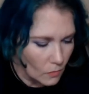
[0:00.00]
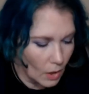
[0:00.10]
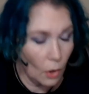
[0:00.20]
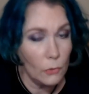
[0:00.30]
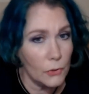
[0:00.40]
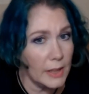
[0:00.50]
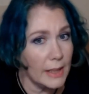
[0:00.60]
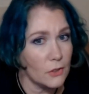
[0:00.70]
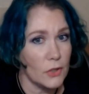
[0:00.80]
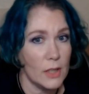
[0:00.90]
Hopefully
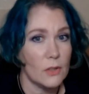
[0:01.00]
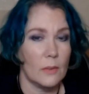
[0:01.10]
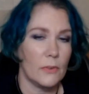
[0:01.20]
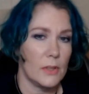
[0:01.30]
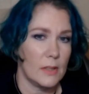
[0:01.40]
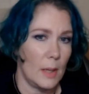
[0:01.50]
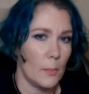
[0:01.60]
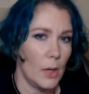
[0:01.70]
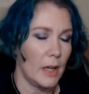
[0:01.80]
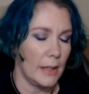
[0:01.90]
exchange them for the same
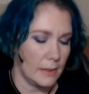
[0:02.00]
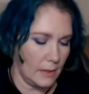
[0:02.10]
products